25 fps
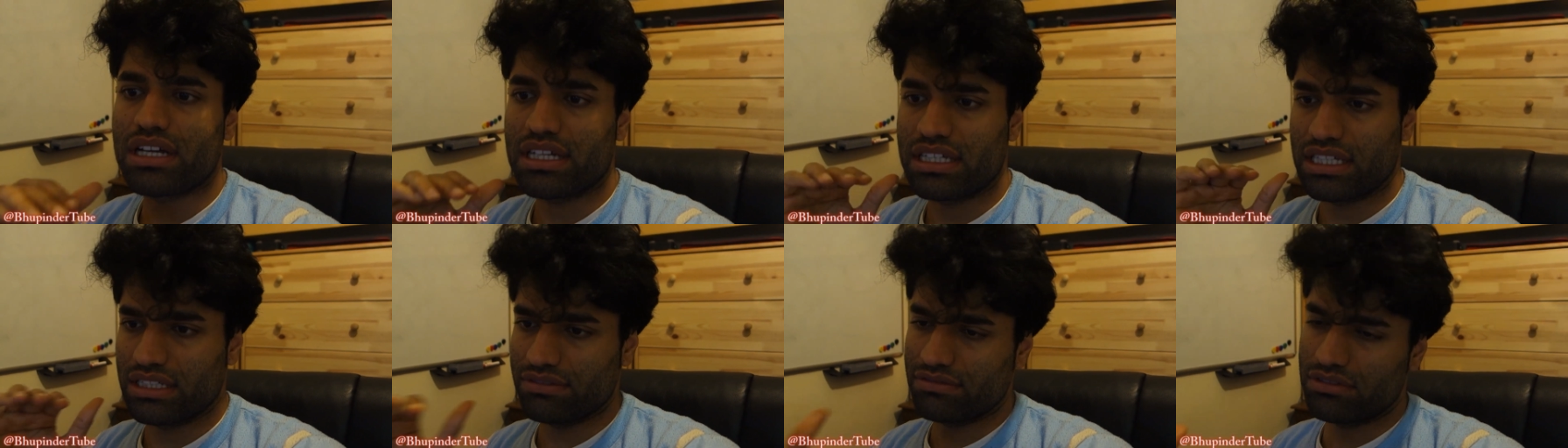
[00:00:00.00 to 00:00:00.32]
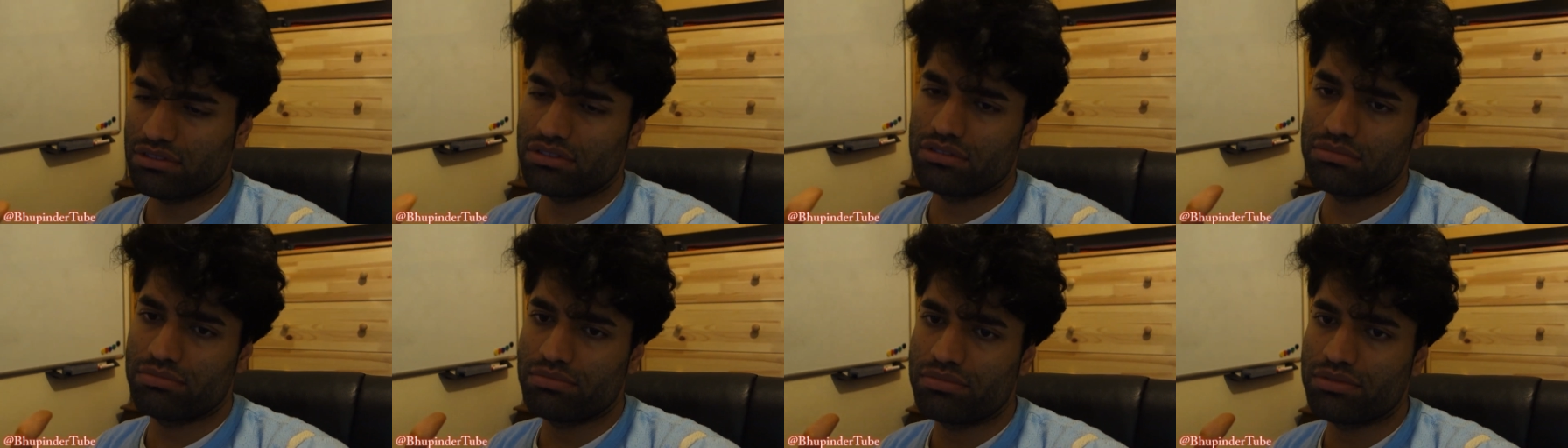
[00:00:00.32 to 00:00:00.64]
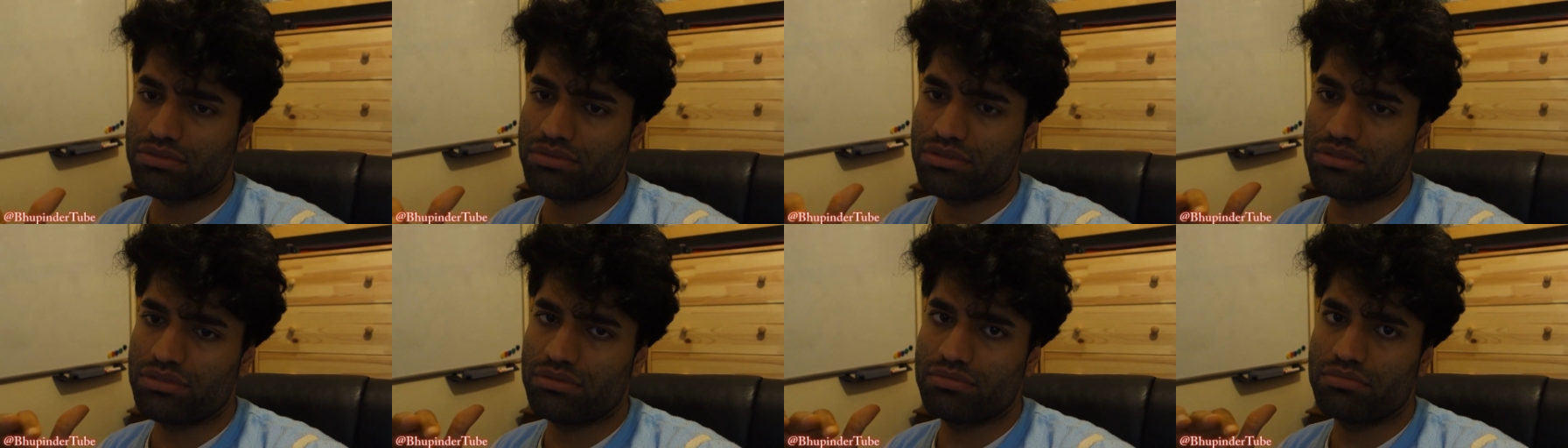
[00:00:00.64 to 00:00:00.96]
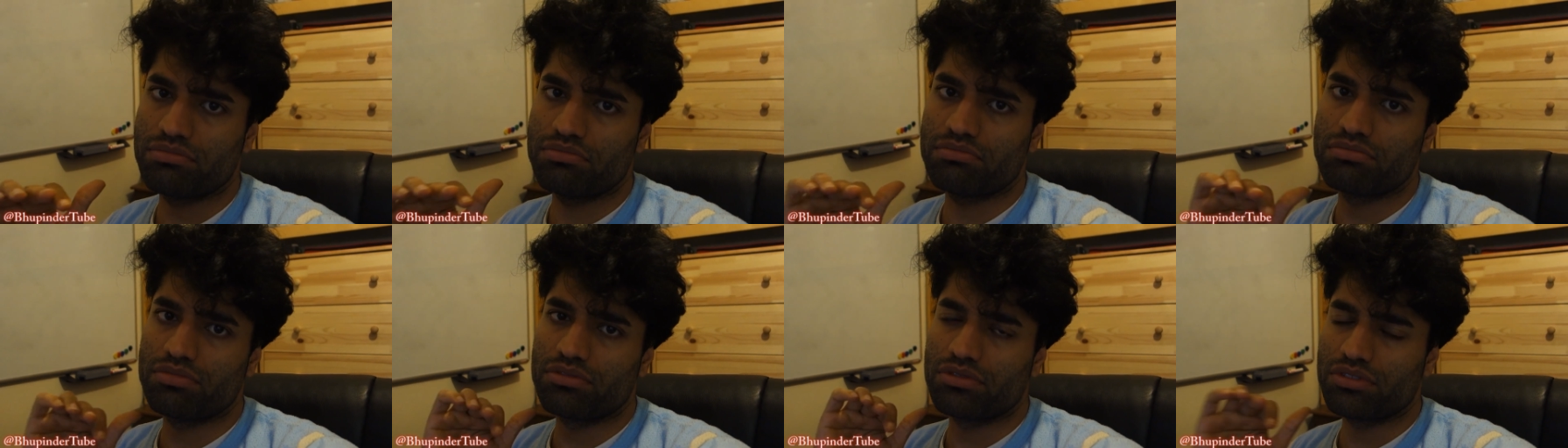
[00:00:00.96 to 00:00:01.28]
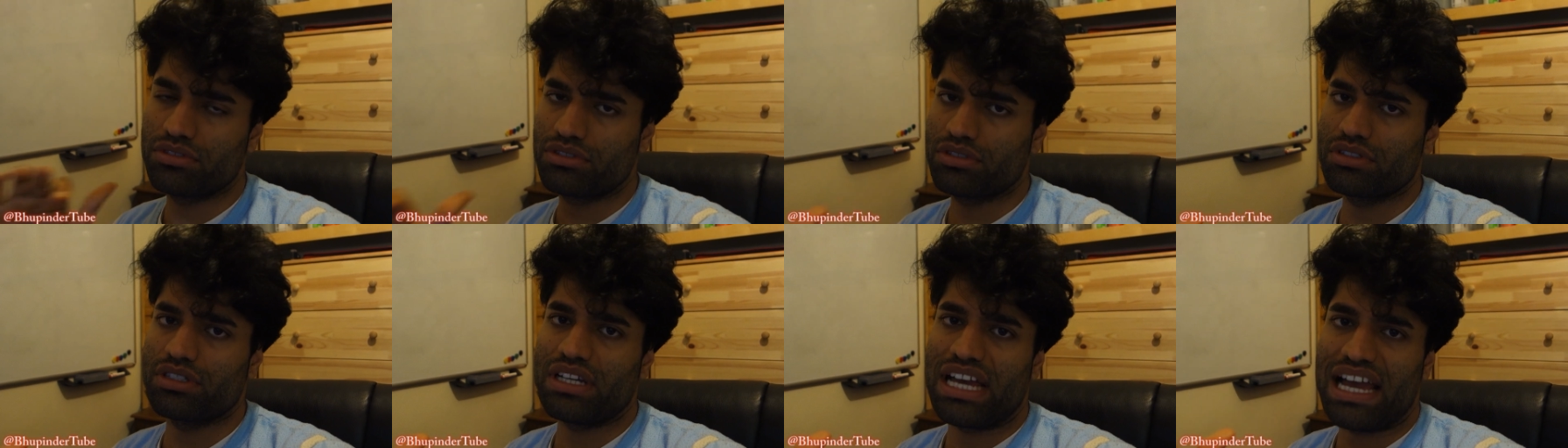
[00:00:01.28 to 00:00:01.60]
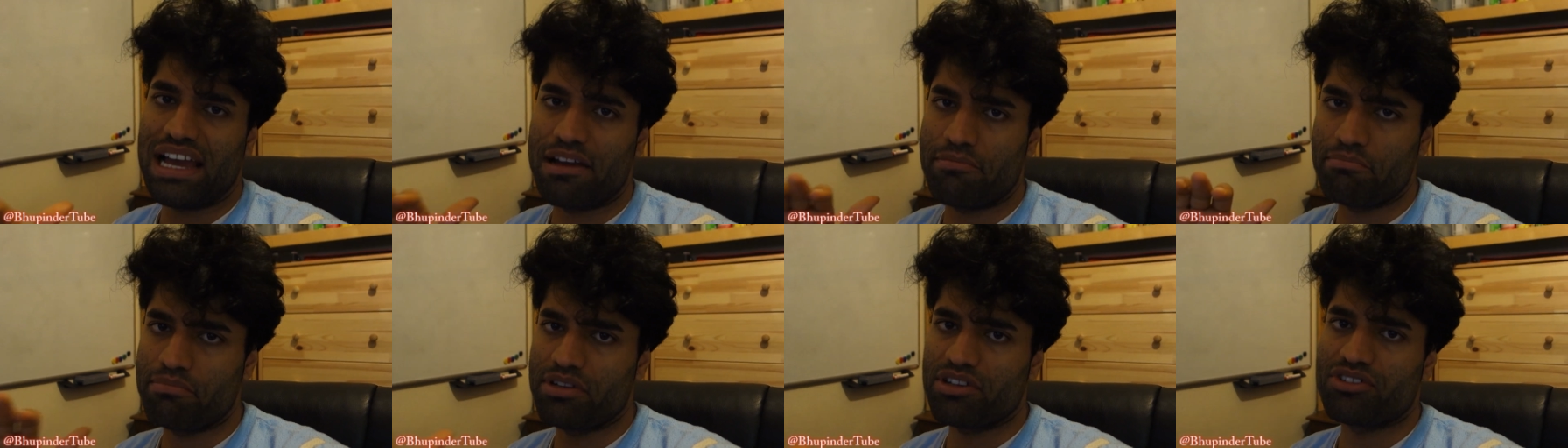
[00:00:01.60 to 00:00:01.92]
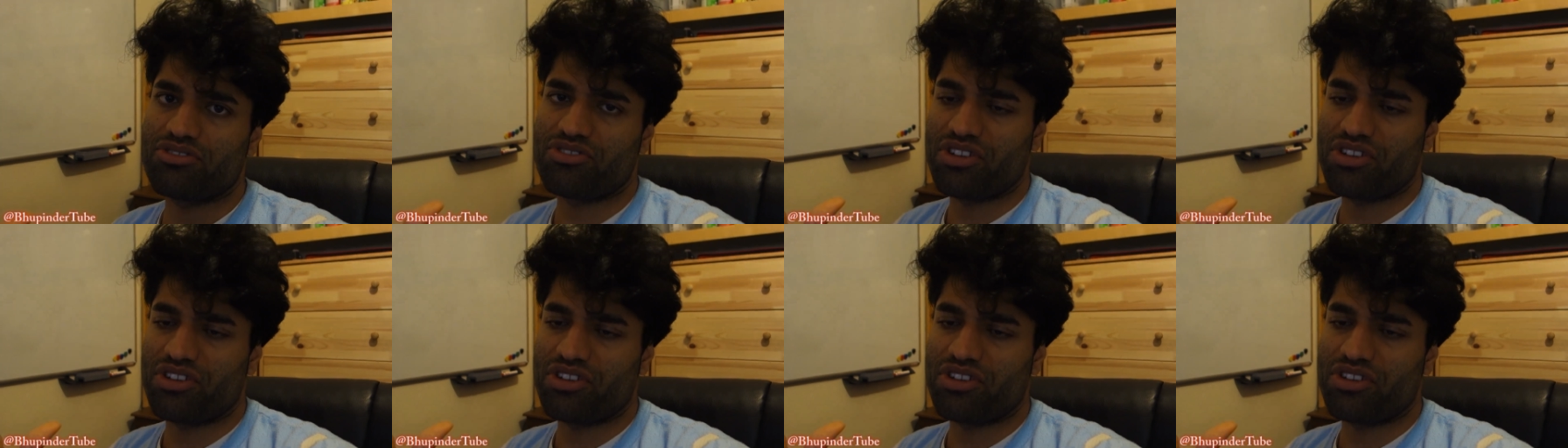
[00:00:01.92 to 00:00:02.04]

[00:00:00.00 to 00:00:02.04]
It would boot and be